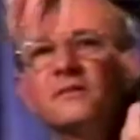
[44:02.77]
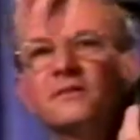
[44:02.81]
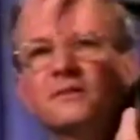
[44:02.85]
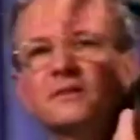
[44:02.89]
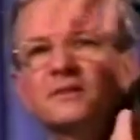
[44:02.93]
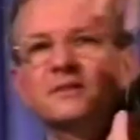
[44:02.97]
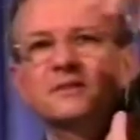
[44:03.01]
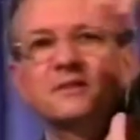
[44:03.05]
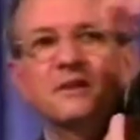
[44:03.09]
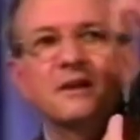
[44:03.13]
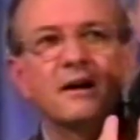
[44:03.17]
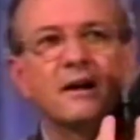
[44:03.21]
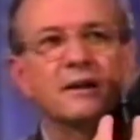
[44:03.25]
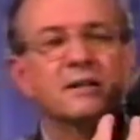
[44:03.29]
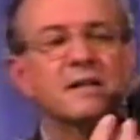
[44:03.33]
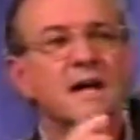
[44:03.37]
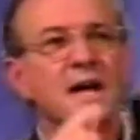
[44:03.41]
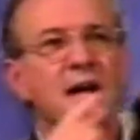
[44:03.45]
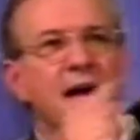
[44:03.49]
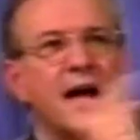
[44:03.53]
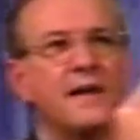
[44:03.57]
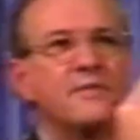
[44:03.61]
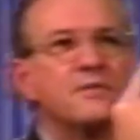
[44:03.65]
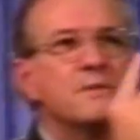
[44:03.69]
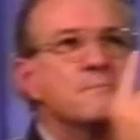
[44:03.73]
the sun,
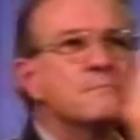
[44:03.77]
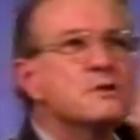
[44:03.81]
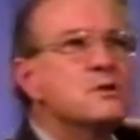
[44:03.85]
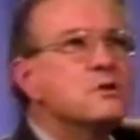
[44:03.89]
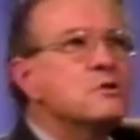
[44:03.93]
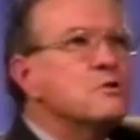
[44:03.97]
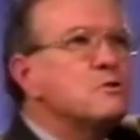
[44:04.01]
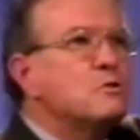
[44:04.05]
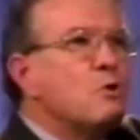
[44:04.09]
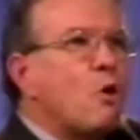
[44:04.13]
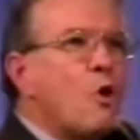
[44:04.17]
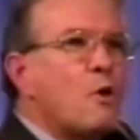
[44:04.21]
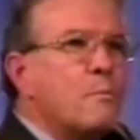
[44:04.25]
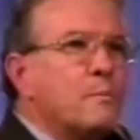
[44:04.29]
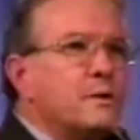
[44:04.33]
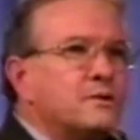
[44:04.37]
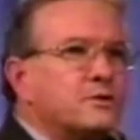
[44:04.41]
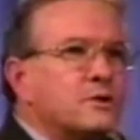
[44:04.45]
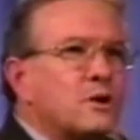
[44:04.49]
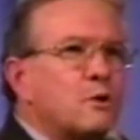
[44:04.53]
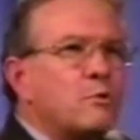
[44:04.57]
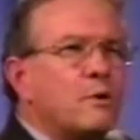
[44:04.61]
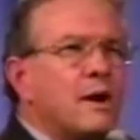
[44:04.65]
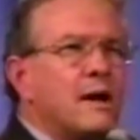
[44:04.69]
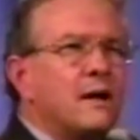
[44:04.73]
and the moon orbits
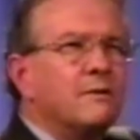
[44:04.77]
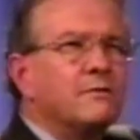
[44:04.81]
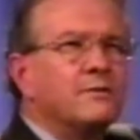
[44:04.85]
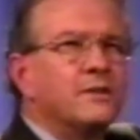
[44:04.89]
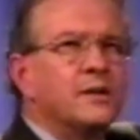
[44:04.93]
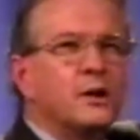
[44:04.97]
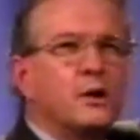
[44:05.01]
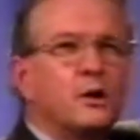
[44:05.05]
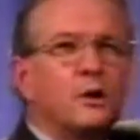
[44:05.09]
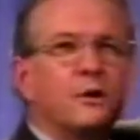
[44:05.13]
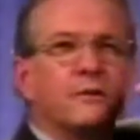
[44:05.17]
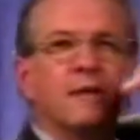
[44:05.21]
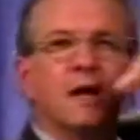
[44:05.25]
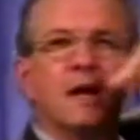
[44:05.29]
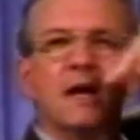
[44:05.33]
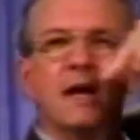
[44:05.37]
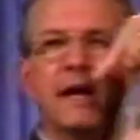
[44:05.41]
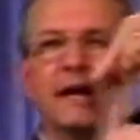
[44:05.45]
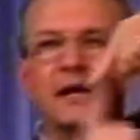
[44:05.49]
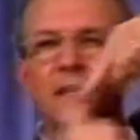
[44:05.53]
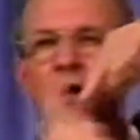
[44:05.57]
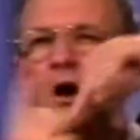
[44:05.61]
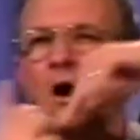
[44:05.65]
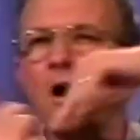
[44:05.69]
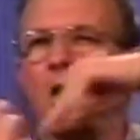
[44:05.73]
around the earth.
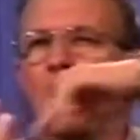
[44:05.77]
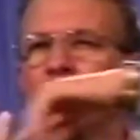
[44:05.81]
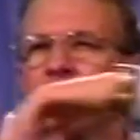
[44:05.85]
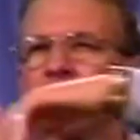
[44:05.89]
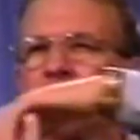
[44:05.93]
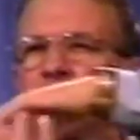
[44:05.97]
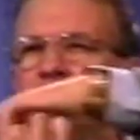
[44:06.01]
And all of